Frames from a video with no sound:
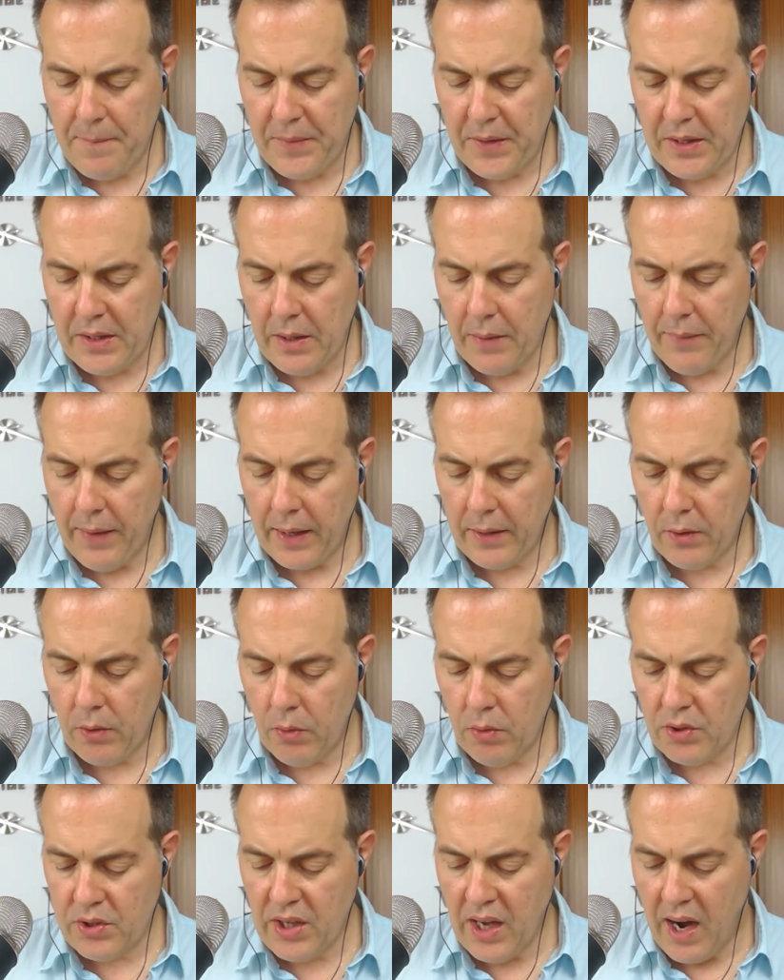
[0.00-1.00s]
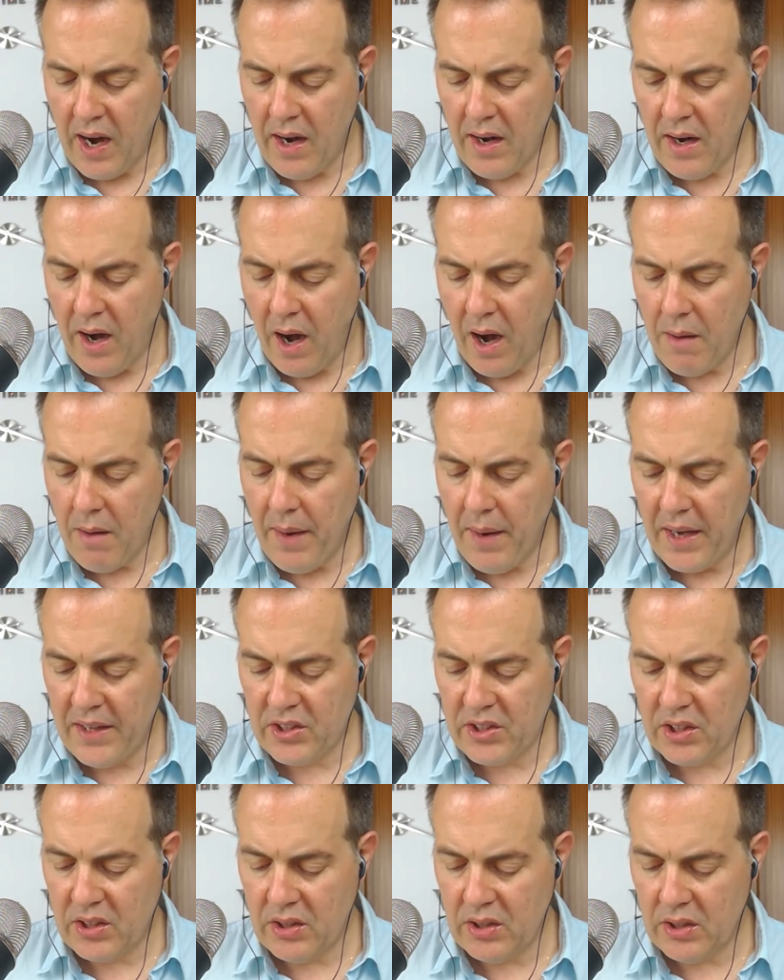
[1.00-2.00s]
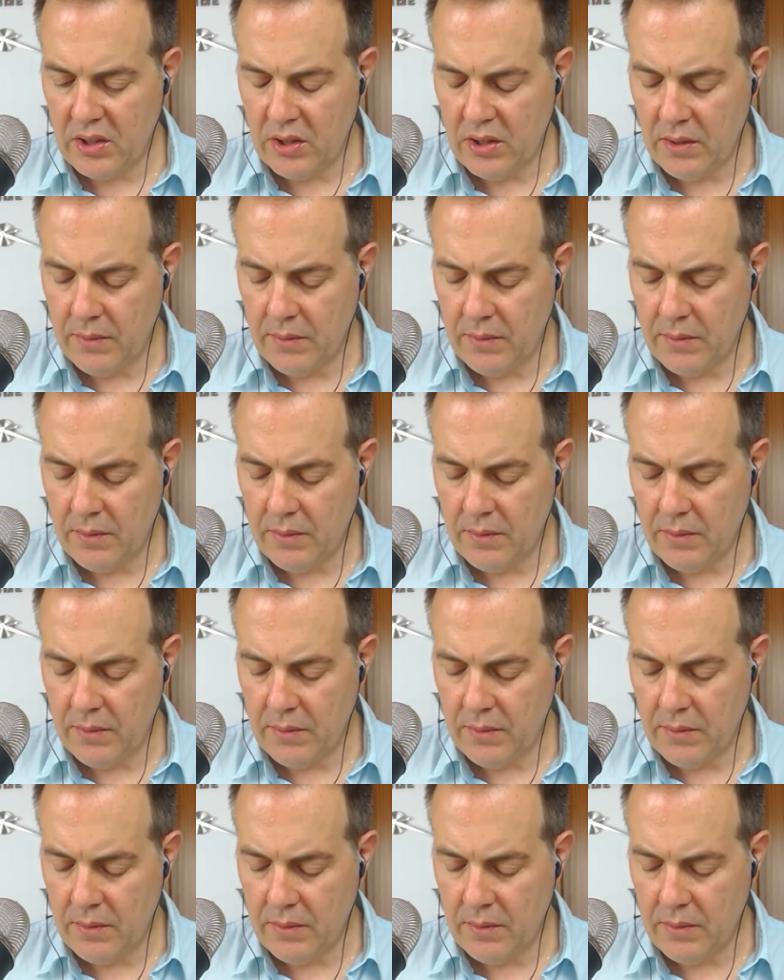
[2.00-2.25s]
the vacuoles are unmasked.